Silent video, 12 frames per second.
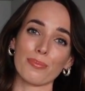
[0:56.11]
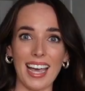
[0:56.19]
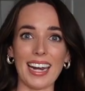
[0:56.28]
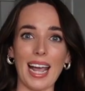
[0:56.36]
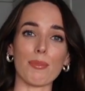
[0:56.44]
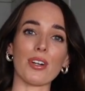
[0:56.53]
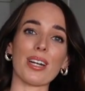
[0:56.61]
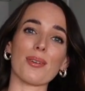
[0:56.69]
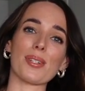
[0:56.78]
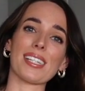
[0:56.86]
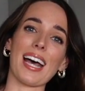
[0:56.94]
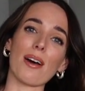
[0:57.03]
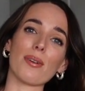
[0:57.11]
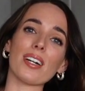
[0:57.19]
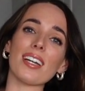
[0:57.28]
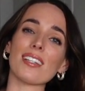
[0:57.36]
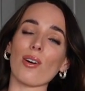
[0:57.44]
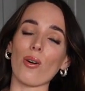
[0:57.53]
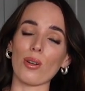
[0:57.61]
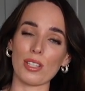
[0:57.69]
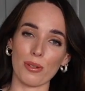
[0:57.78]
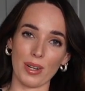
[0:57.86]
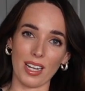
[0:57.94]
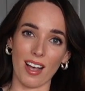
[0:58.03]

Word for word: An amaretto sour is also a